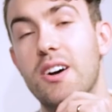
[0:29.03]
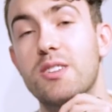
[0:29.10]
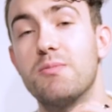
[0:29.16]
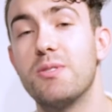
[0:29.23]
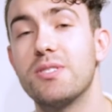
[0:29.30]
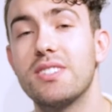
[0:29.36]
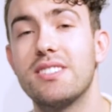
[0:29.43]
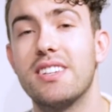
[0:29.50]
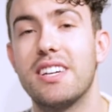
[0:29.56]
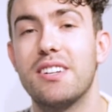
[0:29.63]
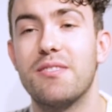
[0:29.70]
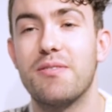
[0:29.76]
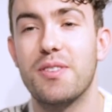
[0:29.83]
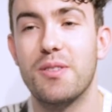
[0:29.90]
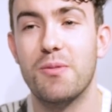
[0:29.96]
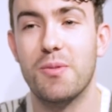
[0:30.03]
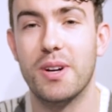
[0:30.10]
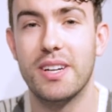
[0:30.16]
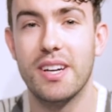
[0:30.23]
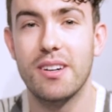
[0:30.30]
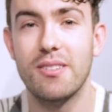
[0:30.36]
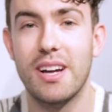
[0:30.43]
I was most excited for the
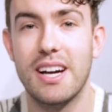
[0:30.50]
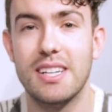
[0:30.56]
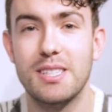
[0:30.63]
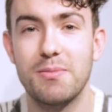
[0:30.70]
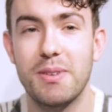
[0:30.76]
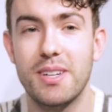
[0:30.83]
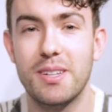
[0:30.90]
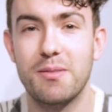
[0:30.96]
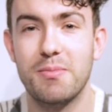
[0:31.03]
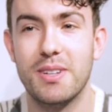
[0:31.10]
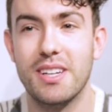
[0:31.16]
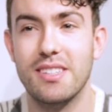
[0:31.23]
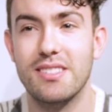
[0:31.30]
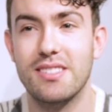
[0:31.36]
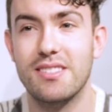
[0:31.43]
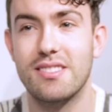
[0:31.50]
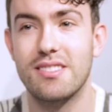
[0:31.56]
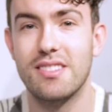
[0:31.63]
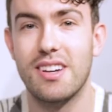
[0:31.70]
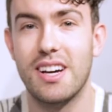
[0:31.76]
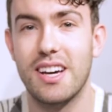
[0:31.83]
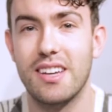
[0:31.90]
workout aspect because
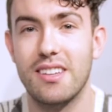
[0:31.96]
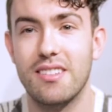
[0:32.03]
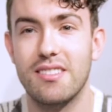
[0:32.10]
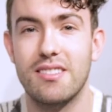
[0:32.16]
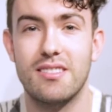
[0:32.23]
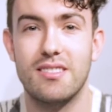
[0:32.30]
I